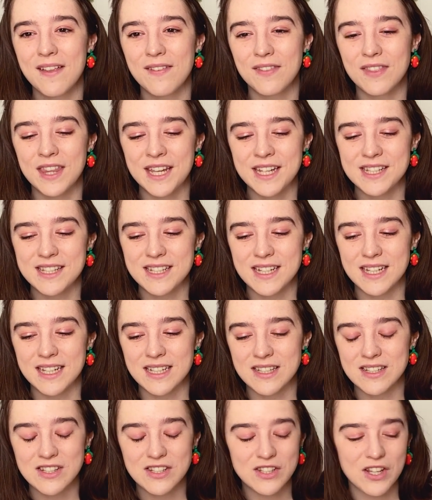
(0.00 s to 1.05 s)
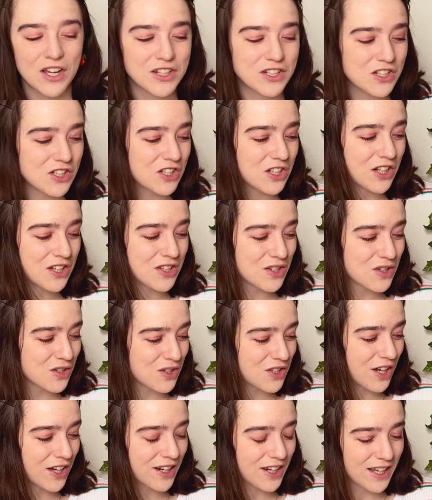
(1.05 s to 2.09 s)
This is such a
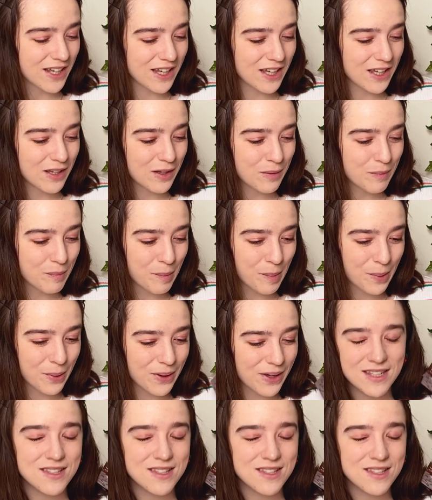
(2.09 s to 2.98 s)
stunning book.